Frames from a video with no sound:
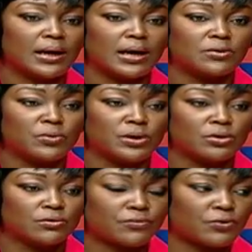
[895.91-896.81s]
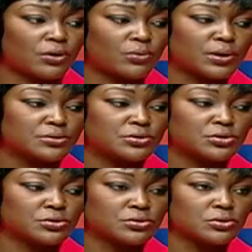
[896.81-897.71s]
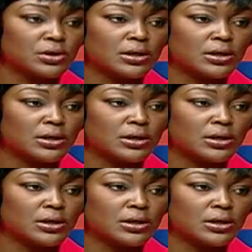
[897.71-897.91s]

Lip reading: and we look forward to